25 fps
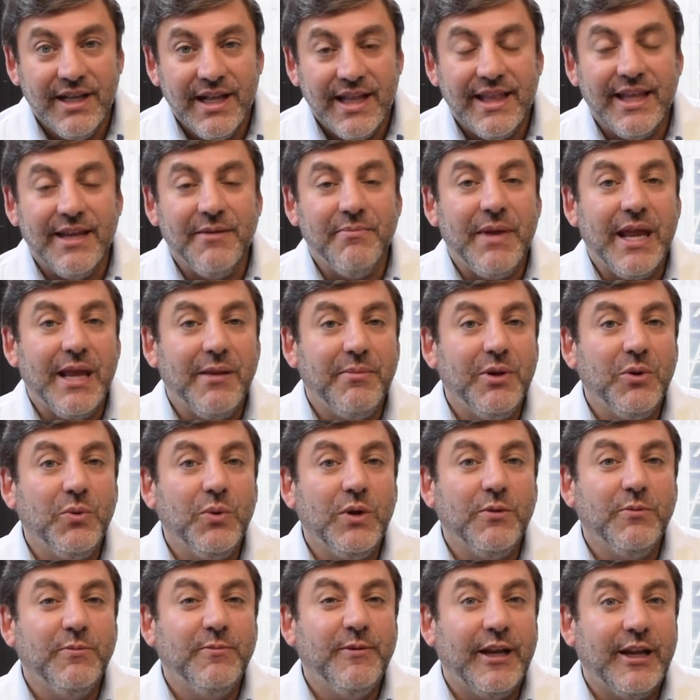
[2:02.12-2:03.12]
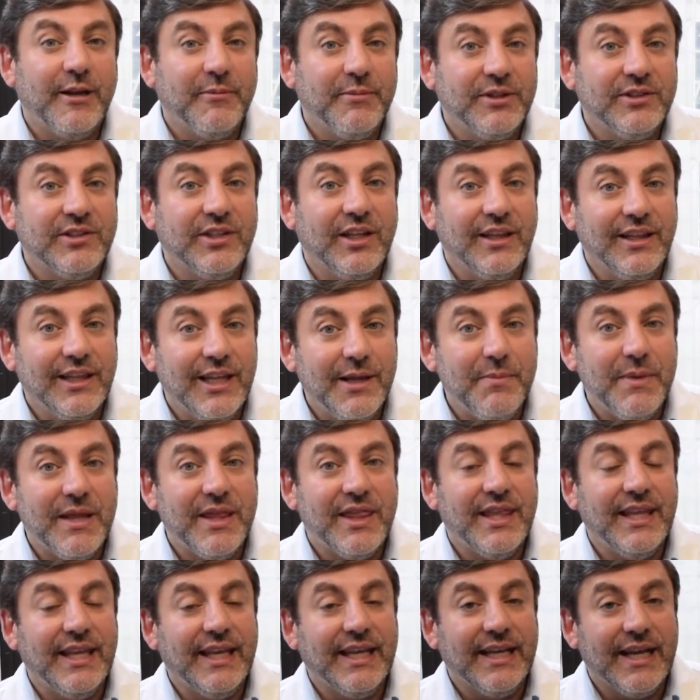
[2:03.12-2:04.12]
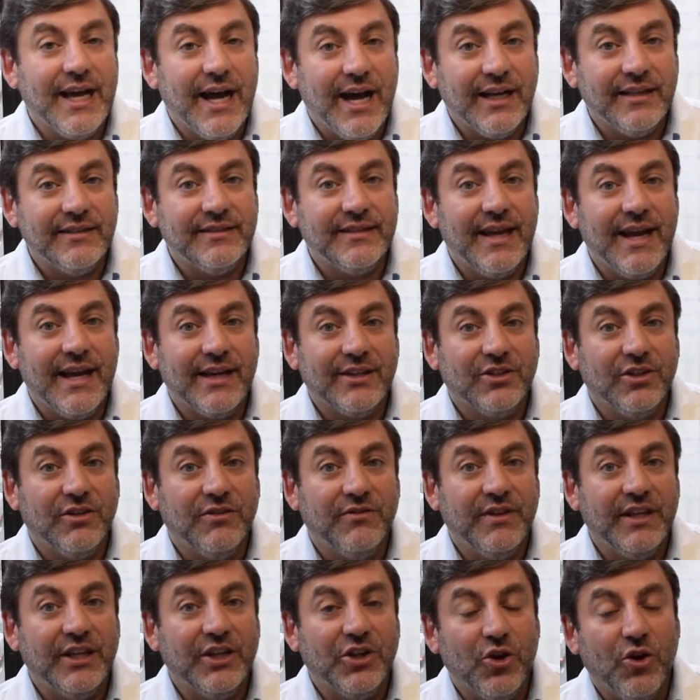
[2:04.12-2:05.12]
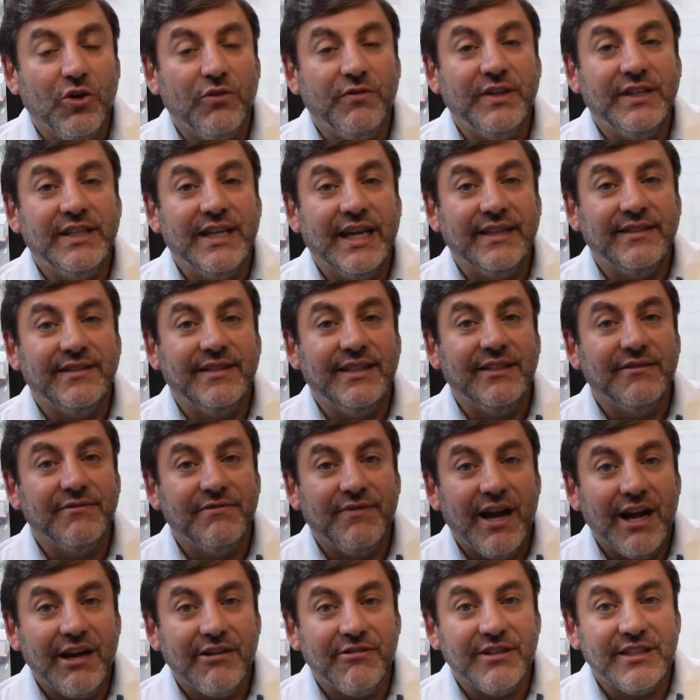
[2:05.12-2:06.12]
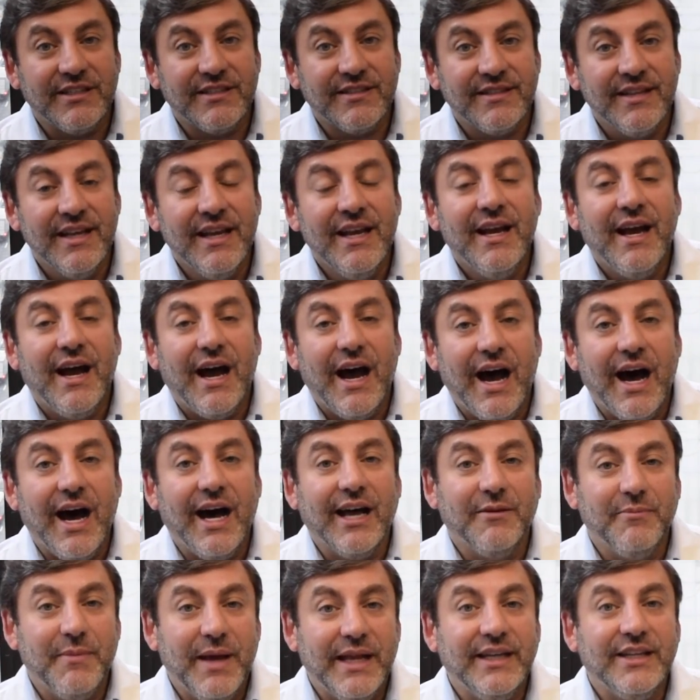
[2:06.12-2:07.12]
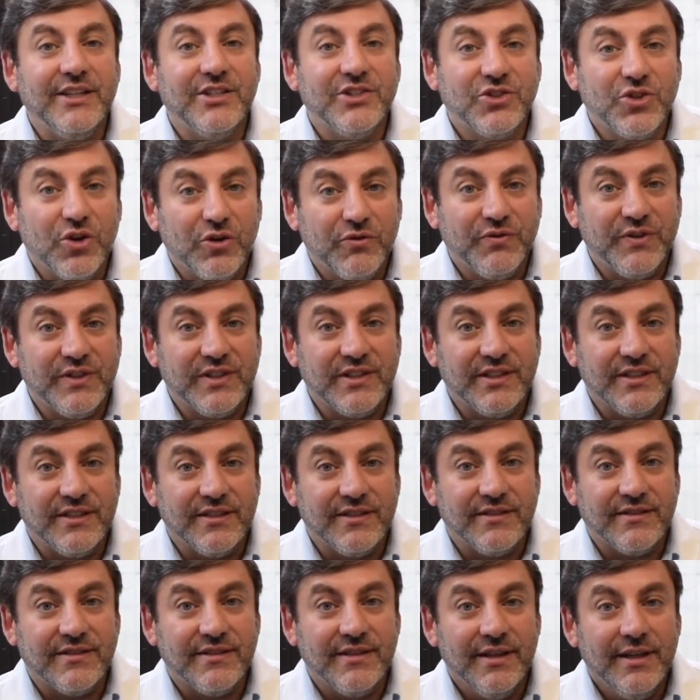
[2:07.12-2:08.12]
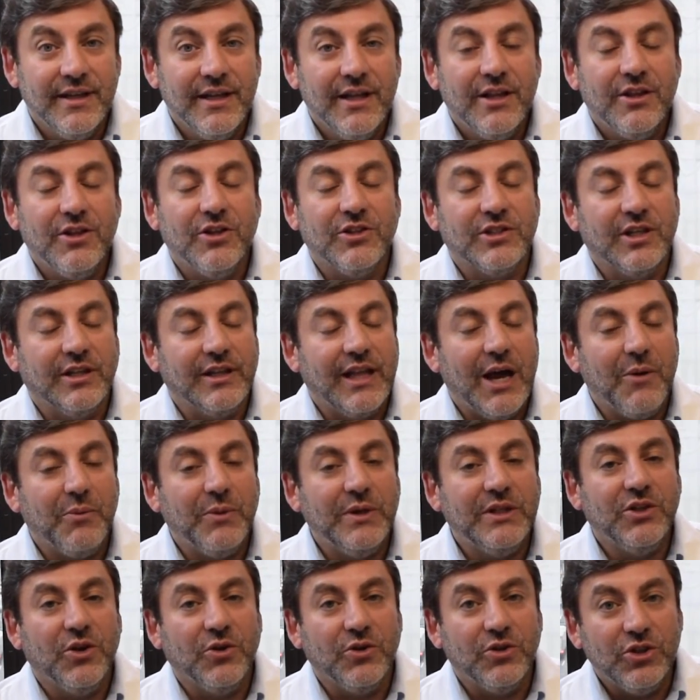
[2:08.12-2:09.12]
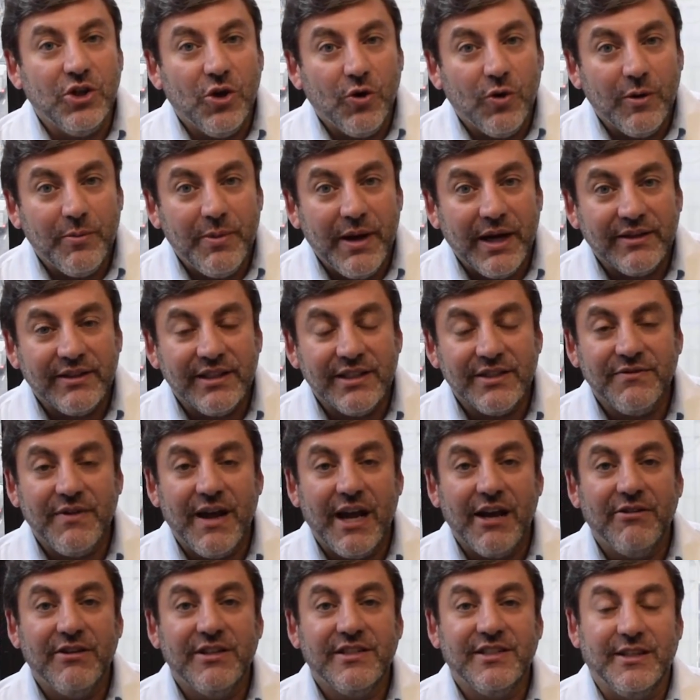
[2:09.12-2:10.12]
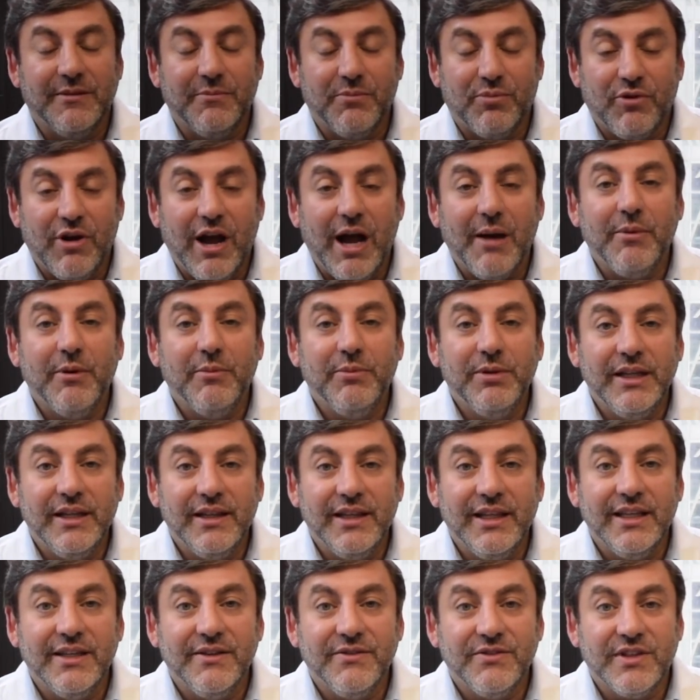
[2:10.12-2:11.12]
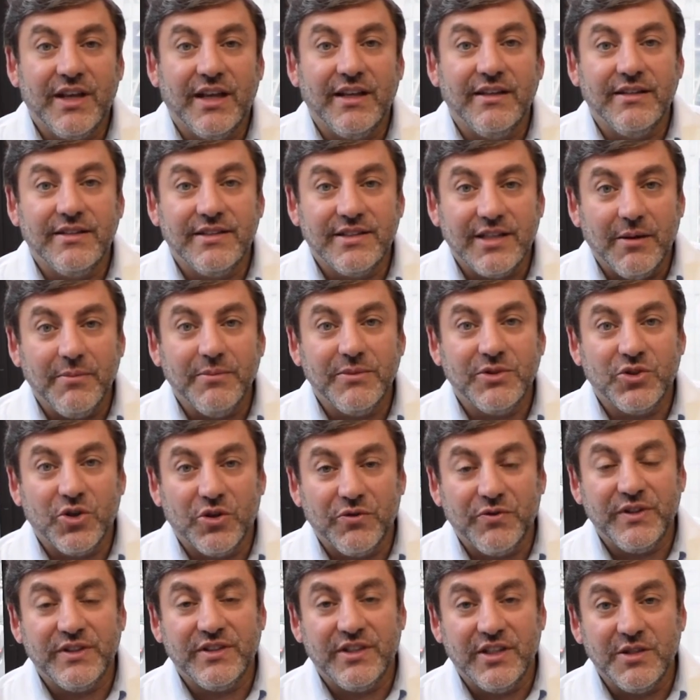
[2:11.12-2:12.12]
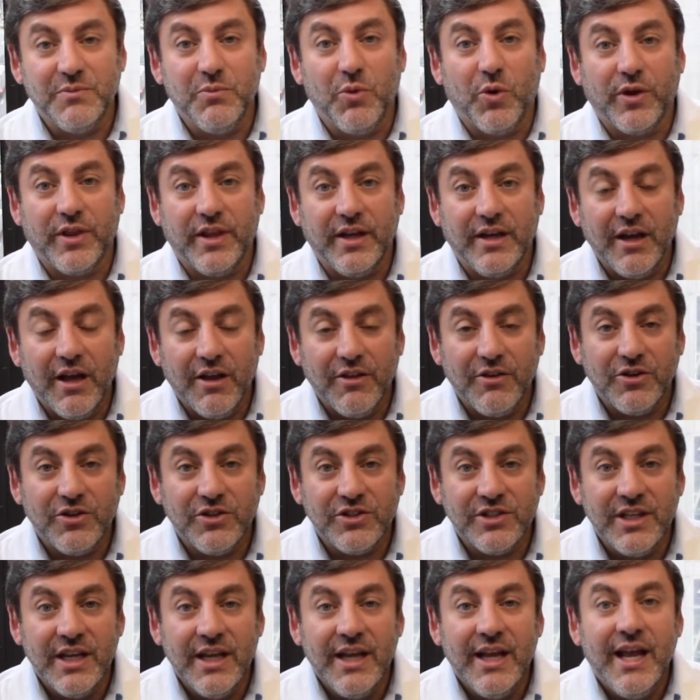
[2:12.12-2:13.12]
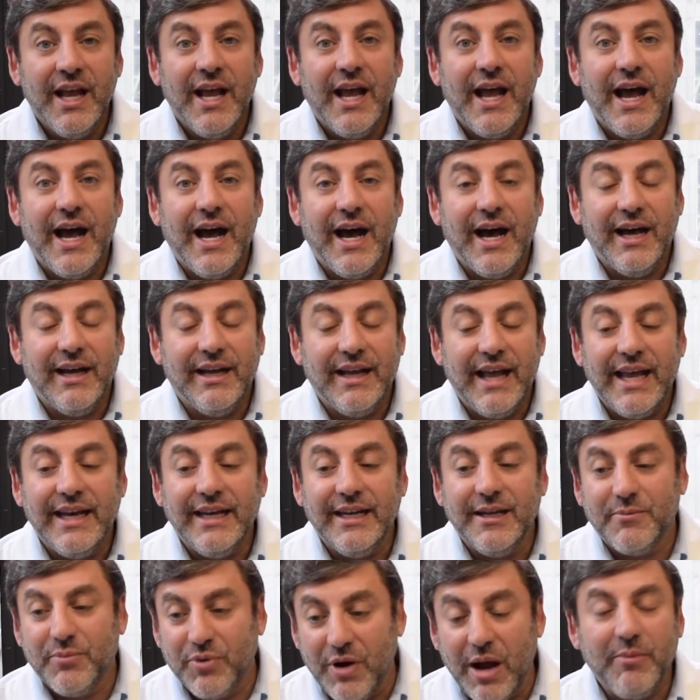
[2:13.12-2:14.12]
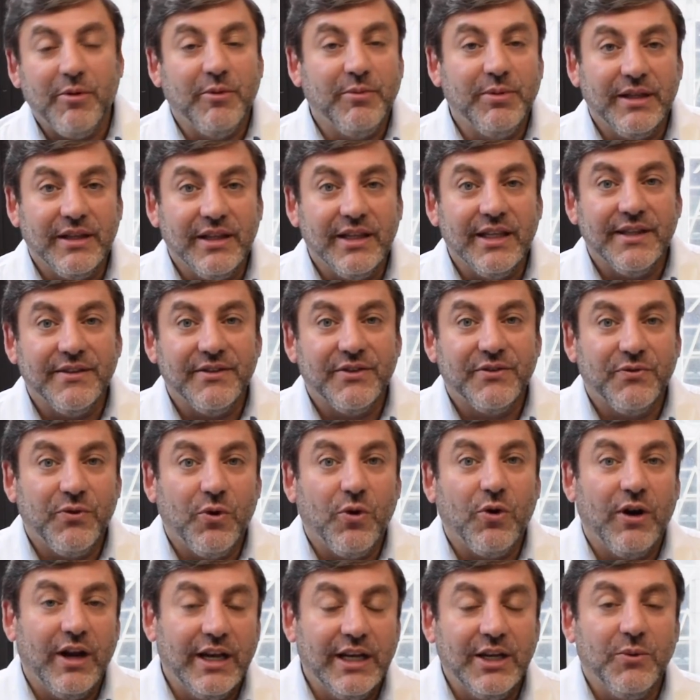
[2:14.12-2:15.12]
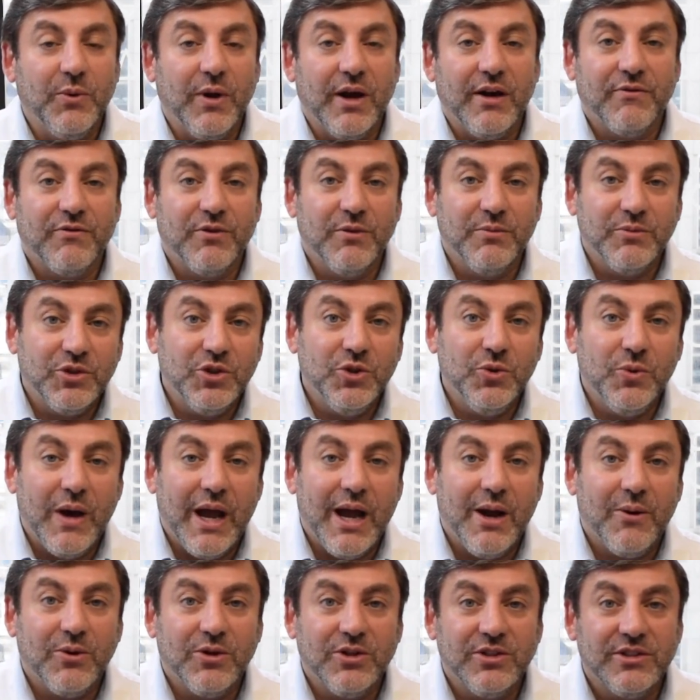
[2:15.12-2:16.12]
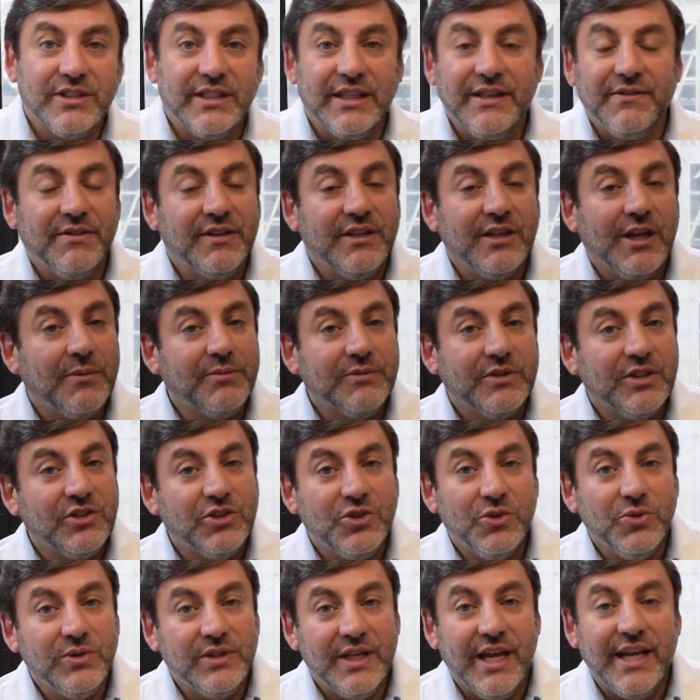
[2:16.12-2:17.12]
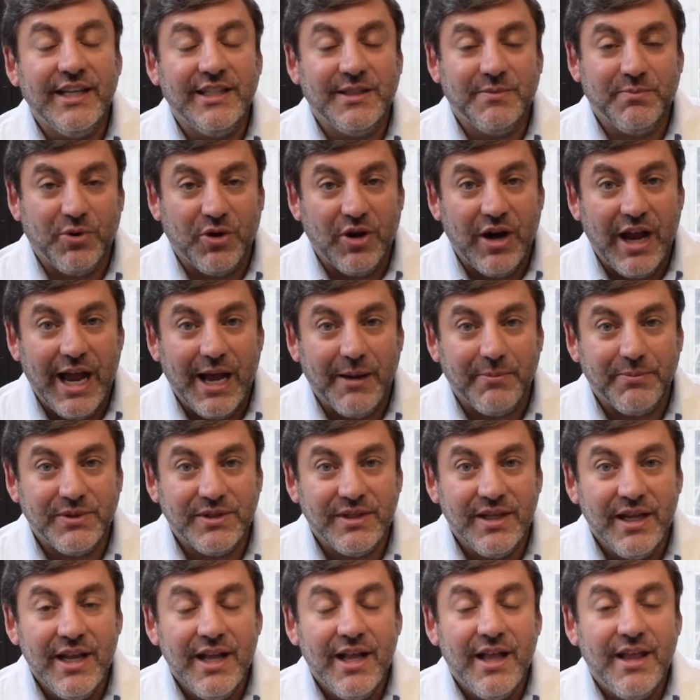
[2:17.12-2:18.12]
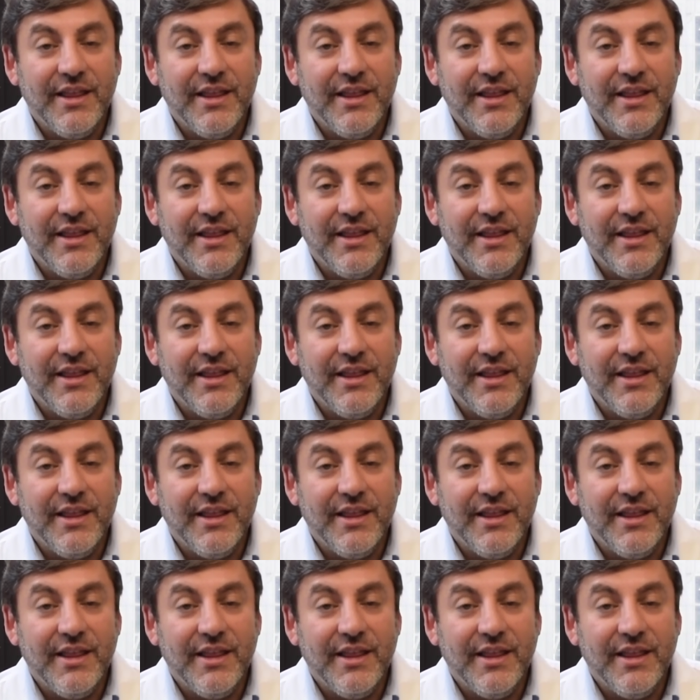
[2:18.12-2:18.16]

then maybe we would be able to limit the contact of the COVID-19 virus on many surfaces. There's a lot we don't know about this virus. It probably lives on some surfaces more than others. And it probably lives for anywhere from 2 hours, even up to 2 days perhaps.